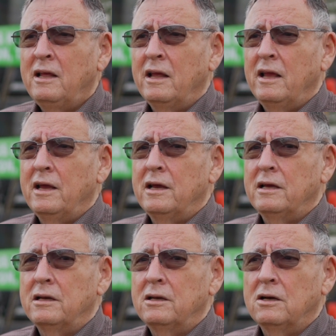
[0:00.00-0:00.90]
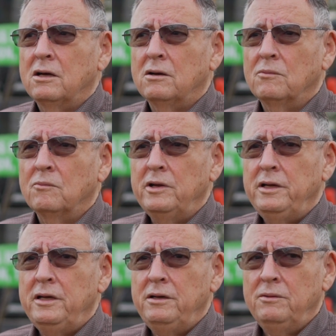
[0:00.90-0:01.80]
And
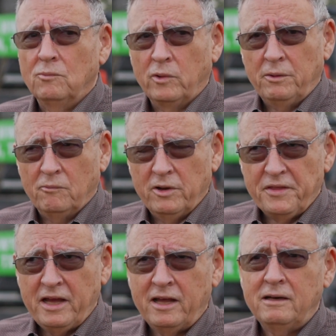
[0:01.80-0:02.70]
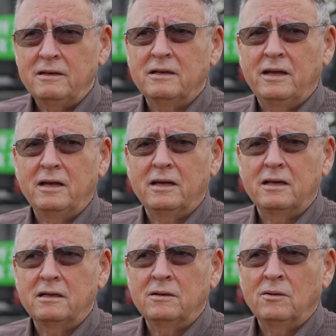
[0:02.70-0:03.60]
we went with that
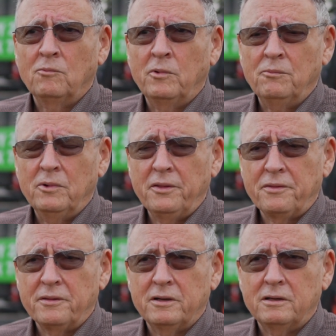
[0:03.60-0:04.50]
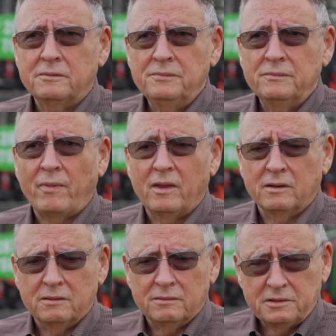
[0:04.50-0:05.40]
and went with
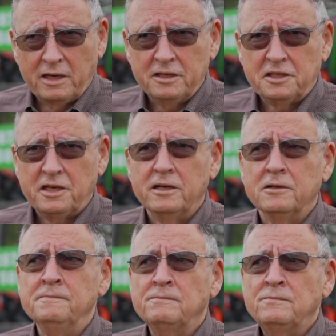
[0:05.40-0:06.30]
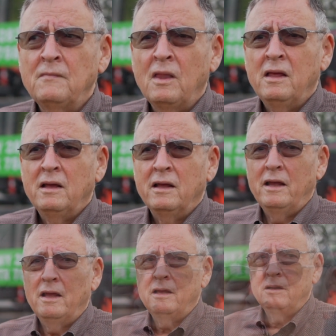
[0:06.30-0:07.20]
skid steer
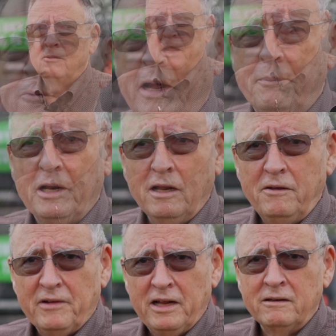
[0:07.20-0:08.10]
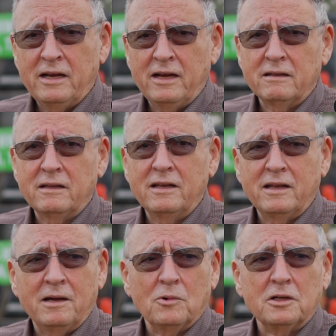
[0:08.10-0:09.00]
and rapidly found out that
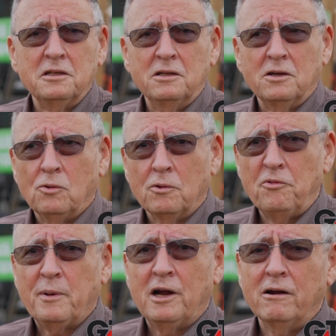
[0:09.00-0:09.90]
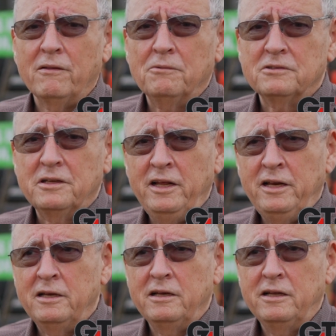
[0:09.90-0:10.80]
that wasn't the horsepower that was
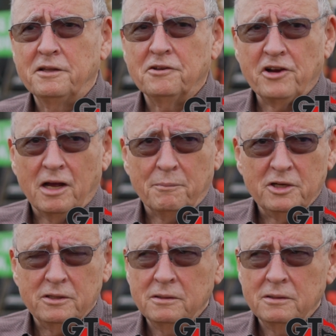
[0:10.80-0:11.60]
needed to get the job done.